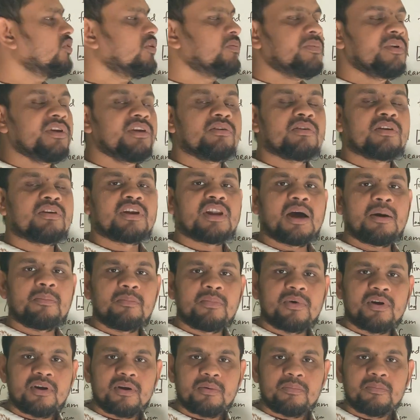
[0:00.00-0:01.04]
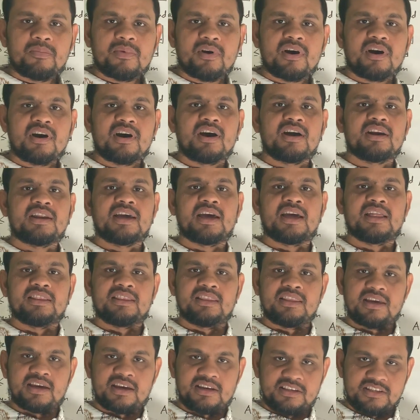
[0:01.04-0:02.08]
will be your number of bar
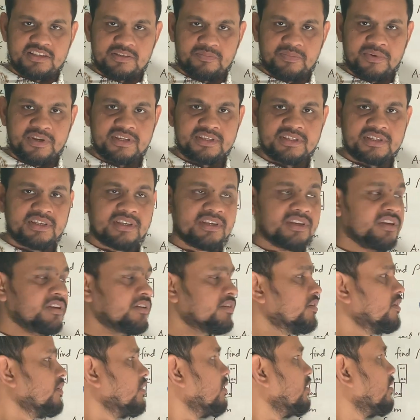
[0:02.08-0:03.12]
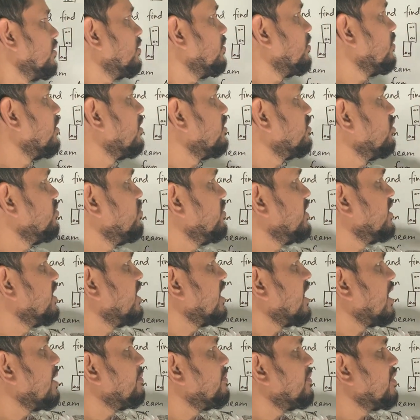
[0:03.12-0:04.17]
and their spacing? What will be the
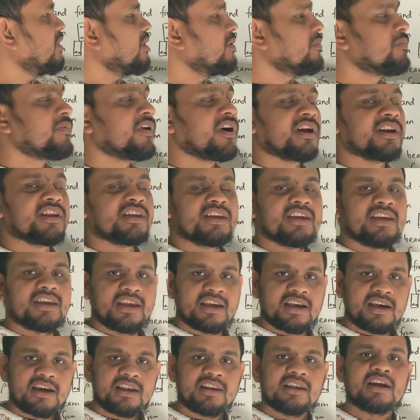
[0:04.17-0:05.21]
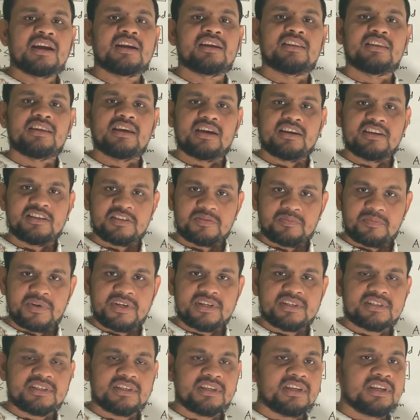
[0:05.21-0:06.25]
number of bar here and their
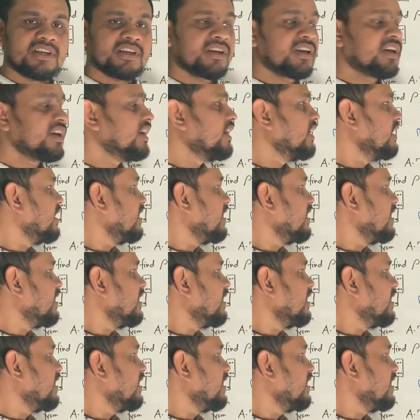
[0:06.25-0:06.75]
spacing?